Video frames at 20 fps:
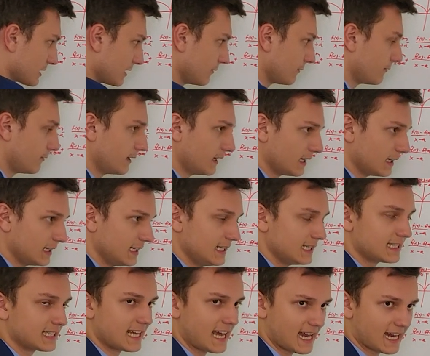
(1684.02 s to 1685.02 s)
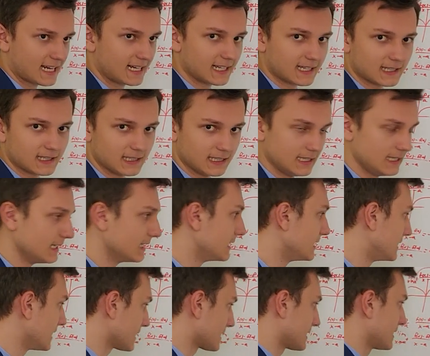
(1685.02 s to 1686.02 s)
infinity technically
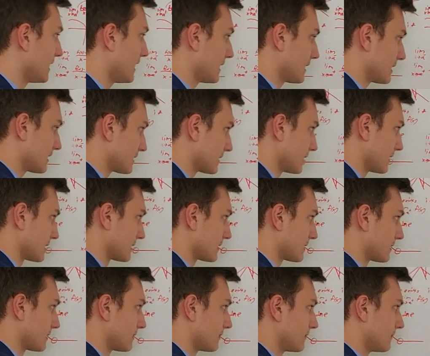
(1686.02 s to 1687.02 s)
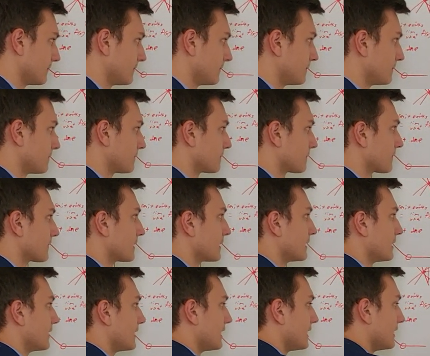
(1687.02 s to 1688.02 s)
does not exist.
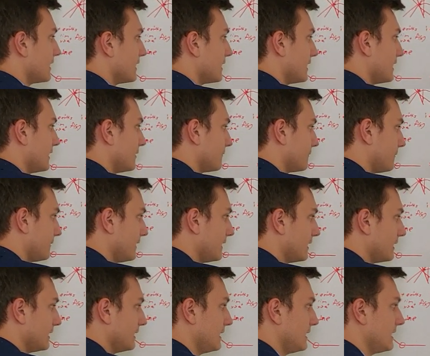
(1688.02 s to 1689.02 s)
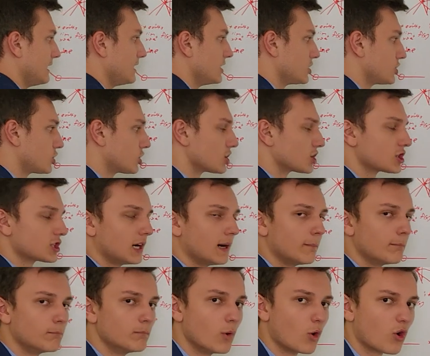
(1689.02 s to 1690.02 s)
Infinity is just a
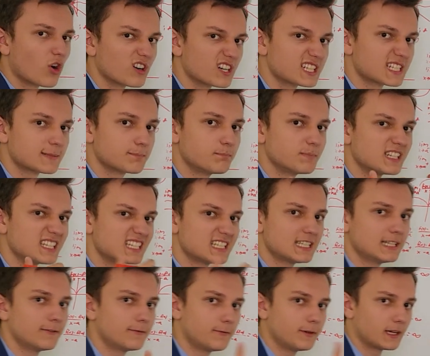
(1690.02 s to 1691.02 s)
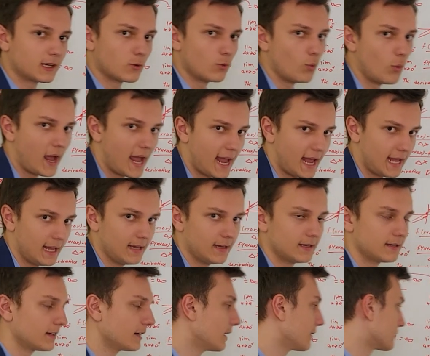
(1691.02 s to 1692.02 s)
more specific way
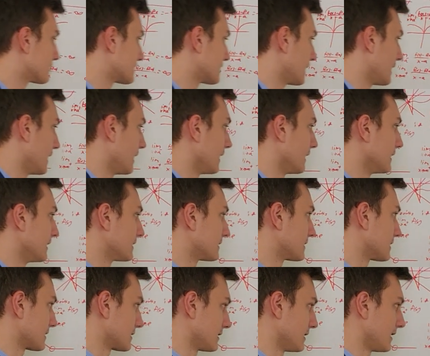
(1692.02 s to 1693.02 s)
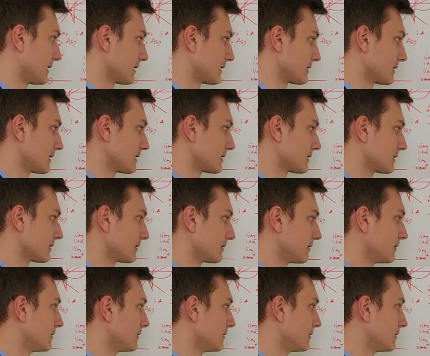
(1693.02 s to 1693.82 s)
of saying it does not exist.